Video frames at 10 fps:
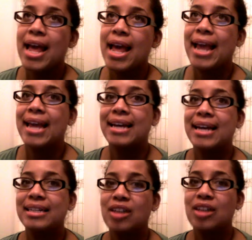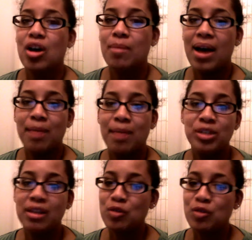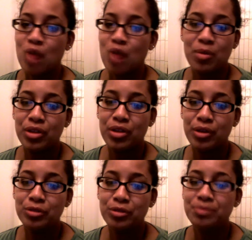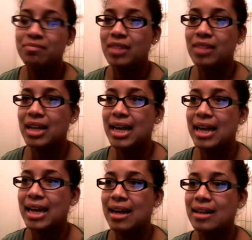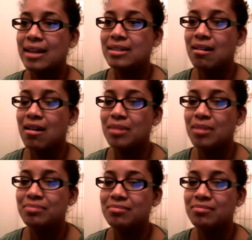And um, I absolutely love swapping with you and um,